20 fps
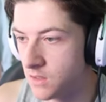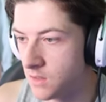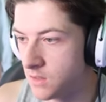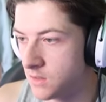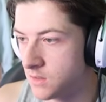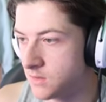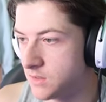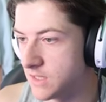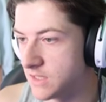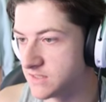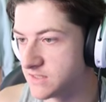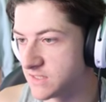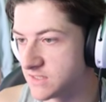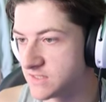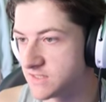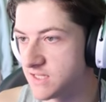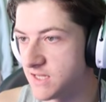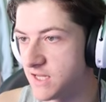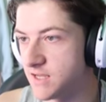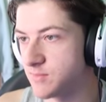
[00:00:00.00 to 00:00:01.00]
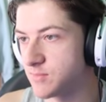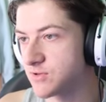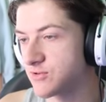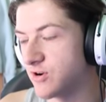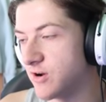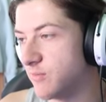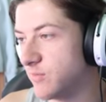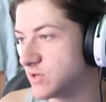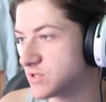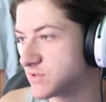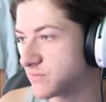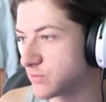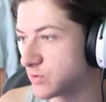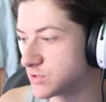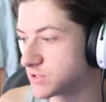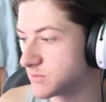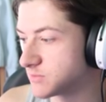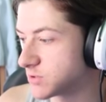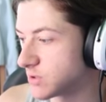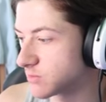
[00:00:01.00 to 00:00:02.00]
There's the team. Kramaric, of course, up
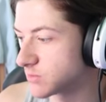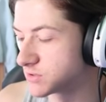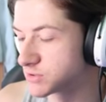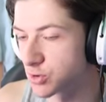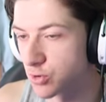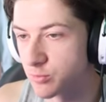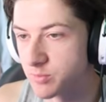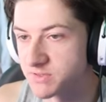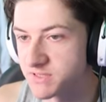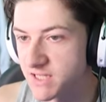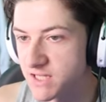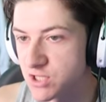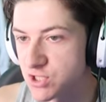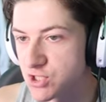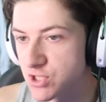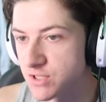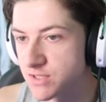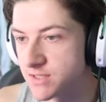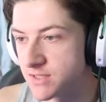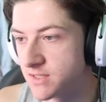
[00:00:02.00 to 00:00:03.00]
top because Orban's injured.